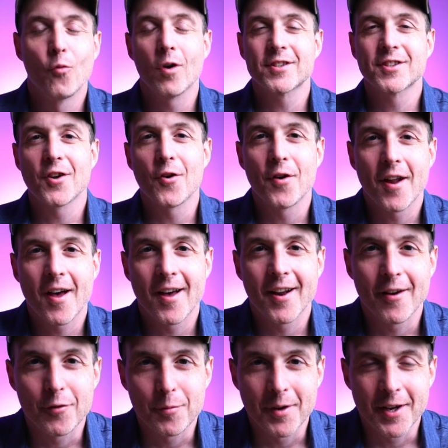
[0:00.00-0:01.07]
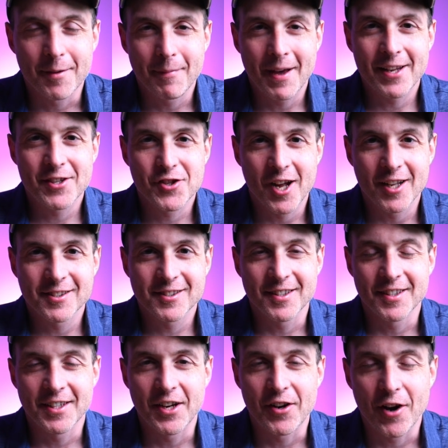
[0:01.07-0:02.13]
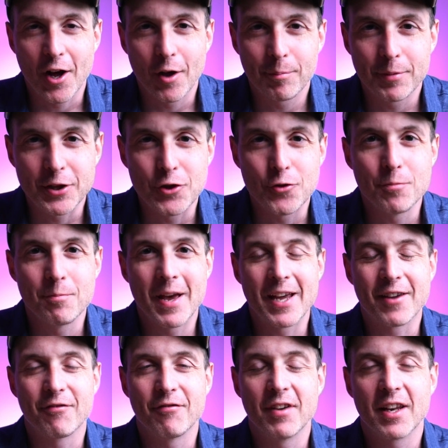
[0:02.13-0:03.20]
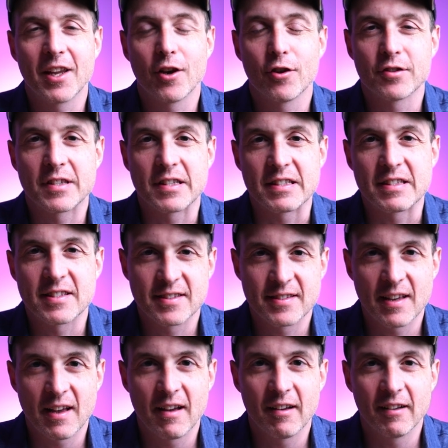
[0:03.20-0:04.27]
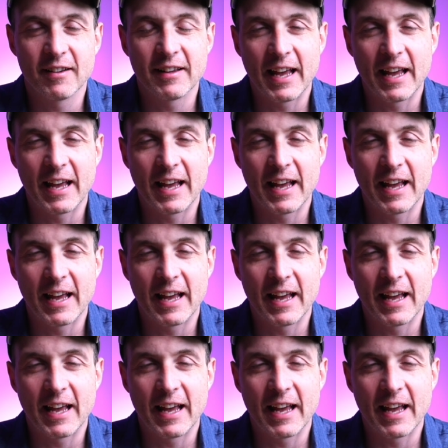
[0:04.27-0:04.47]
What's going on, everybody? Matt Johnston here, helping you make videos that sell.